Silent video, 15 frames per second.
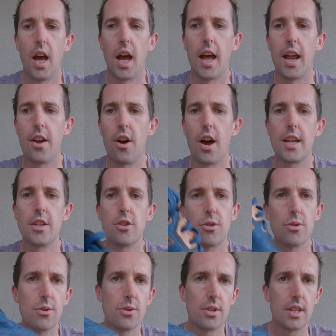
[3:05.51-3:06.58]
and I
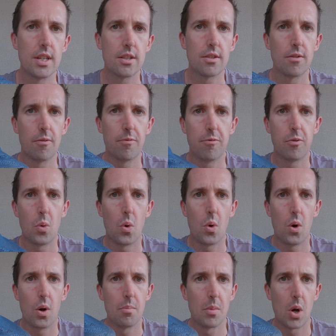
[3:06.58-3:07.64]
use this
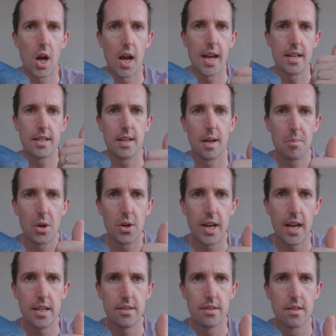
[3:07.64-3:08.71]
for my tempo
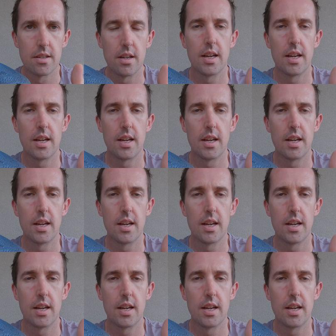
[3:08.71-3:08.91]
days